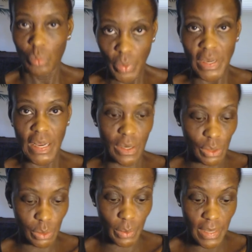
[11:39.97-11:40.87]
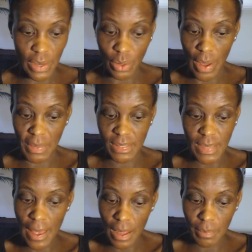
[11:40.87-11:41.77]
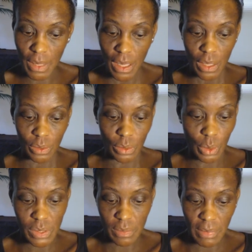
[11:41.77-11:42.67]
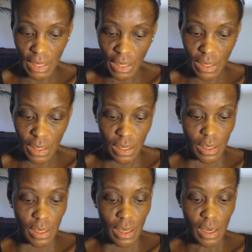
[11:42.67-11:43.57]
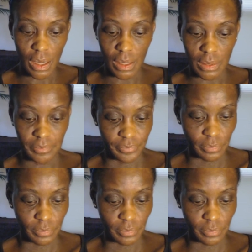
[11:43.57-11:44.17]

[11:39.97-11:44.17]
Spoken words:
we need, including MSM, glucosamine, uh,